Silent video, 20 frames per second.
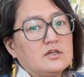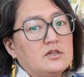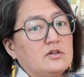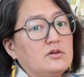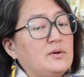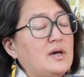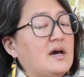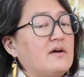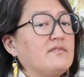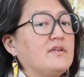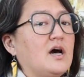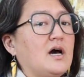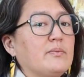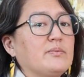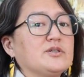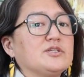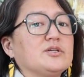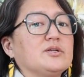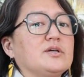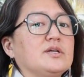You have the
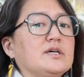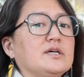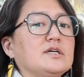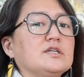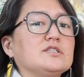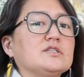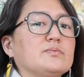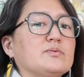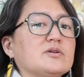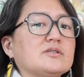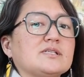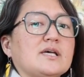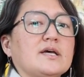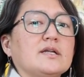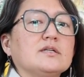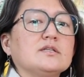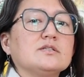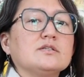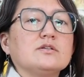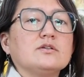opportunity to
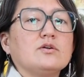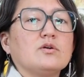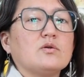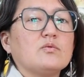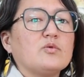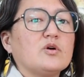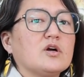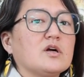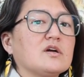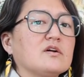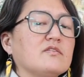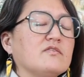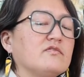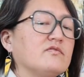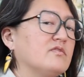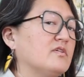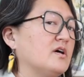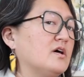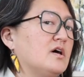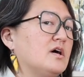present your work
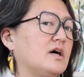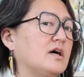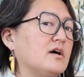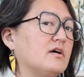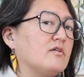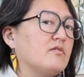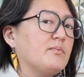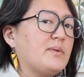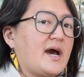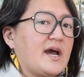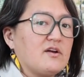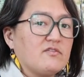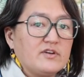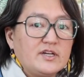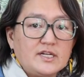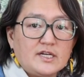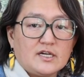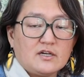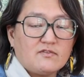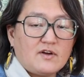by
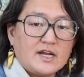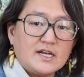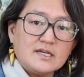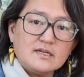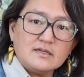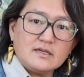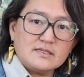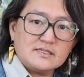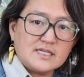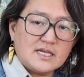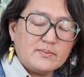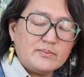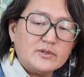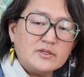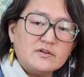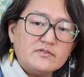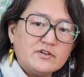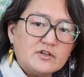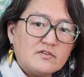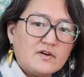reading or writing a
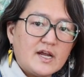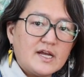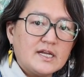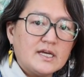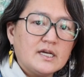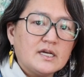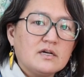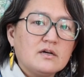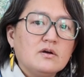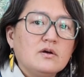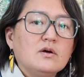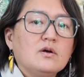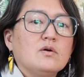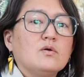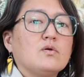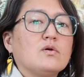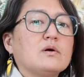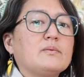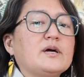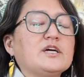sample of your writing,
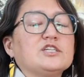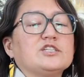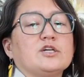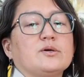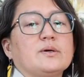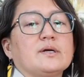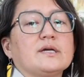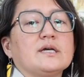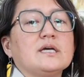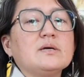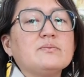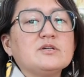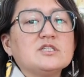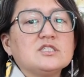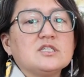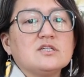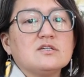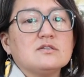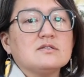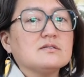or by showing
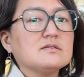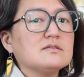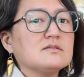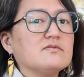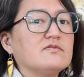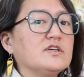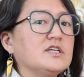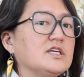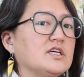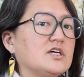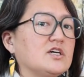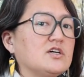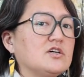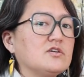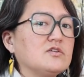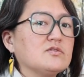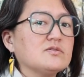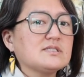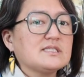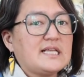images,
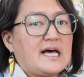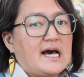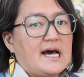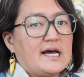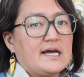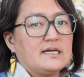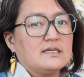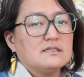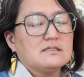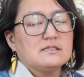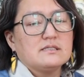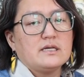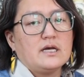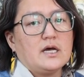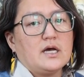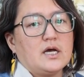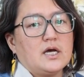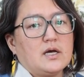video, slides,